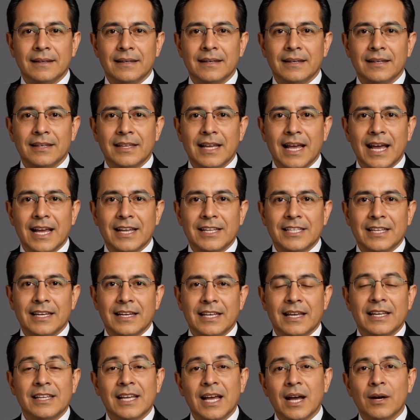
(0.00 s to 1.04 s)
That
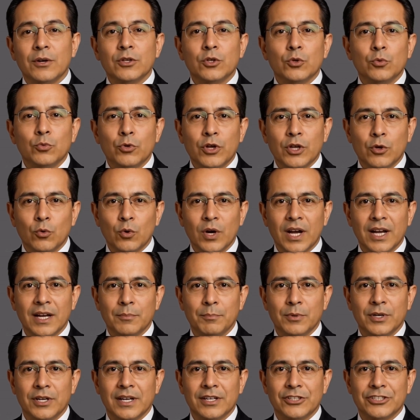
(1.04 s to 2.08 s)
is how you rewire
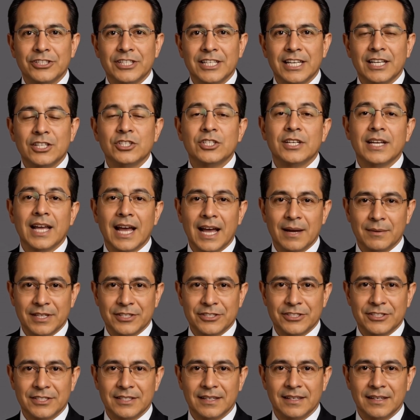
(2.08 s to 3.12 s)
pronunciation
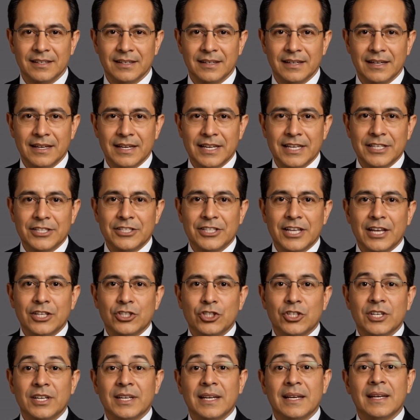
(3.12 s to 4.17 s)
habits.
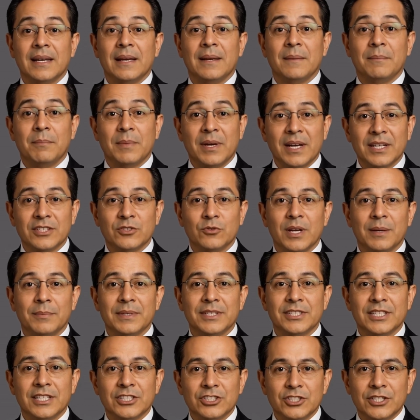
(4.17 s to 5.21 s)
Intention plus
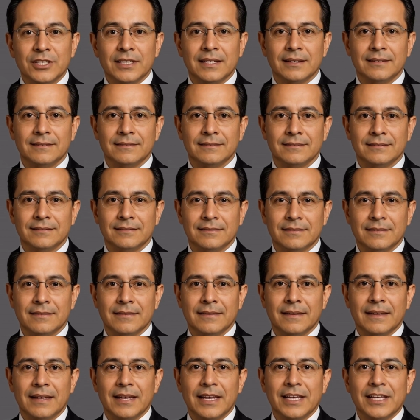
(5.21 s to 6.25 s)
repetition.
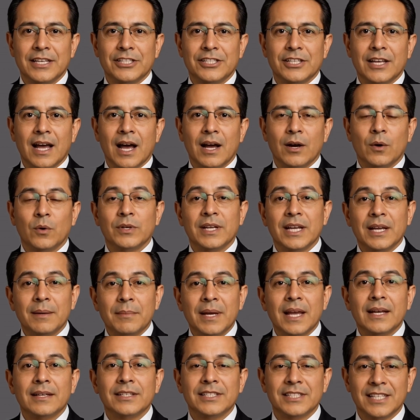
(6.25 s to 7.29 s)
It is not only
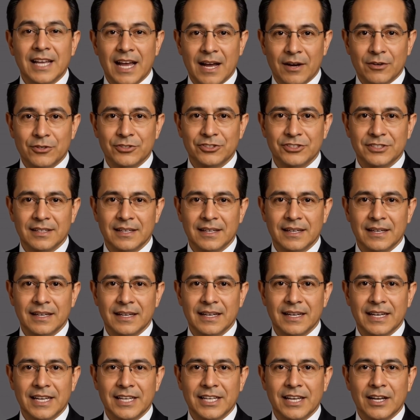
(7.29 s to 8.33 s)
about sounds,
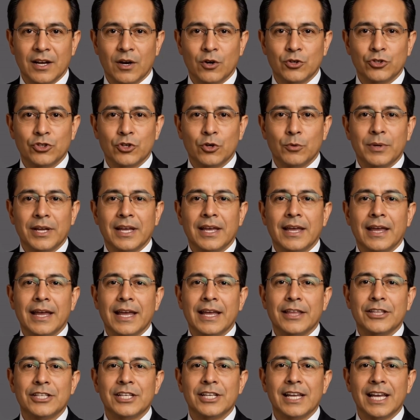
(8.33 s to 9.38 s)
it can also be
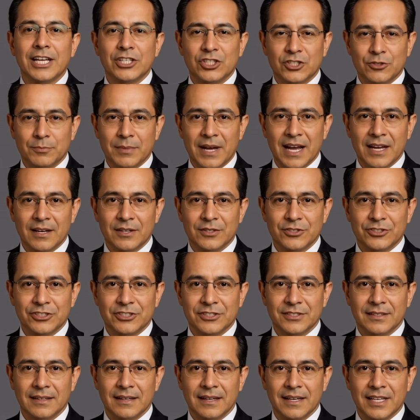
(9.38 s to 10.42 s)
intonation patterns.